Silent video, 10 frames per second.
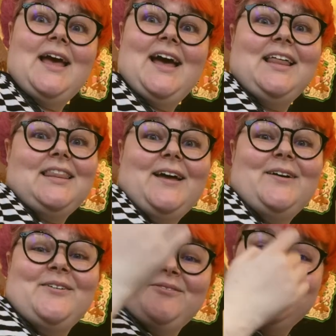
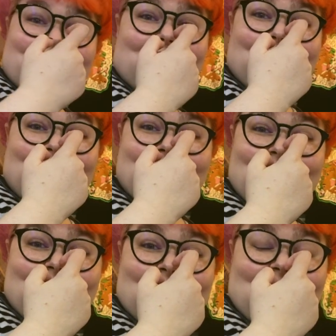Hello,
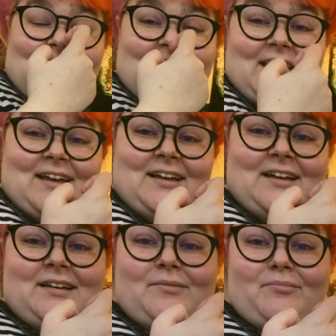I
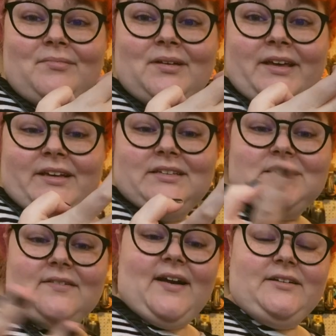am
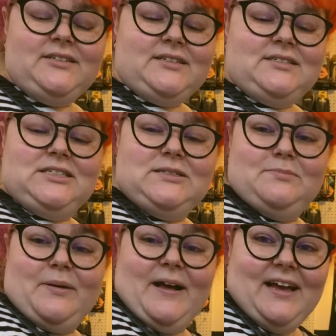surrounded
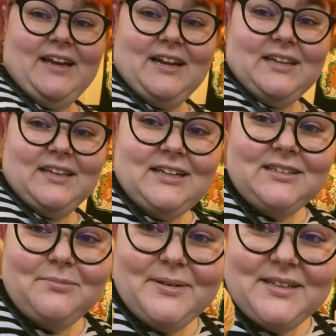by
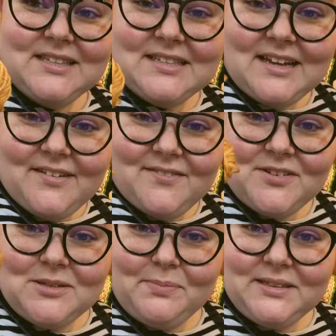little bits of
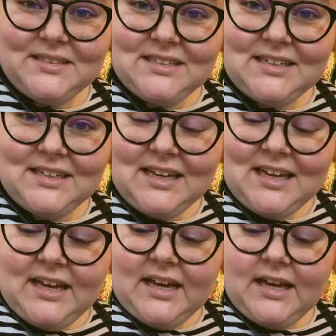splitty
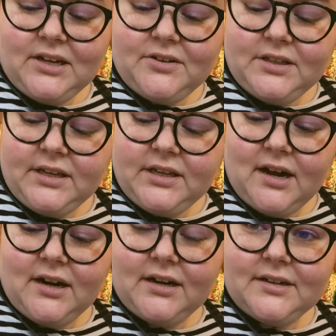acrylic
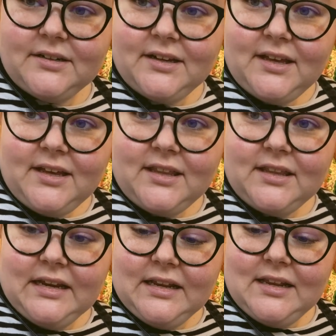yarn
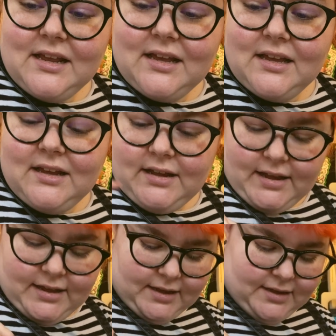that
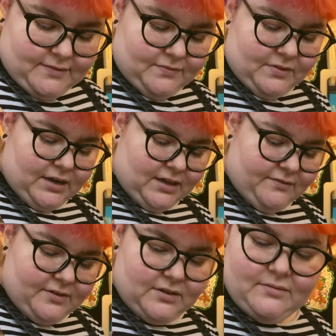uh, not
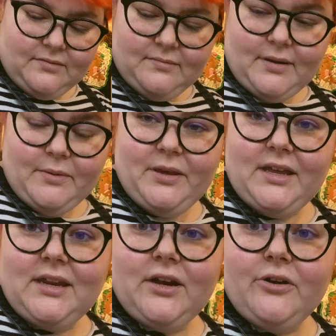even my
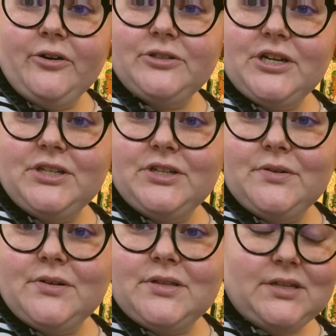beginning crochet
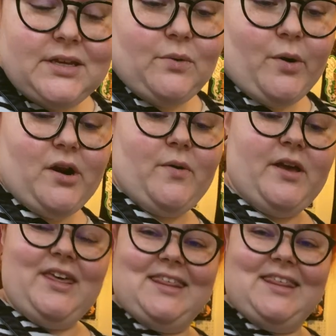students can work with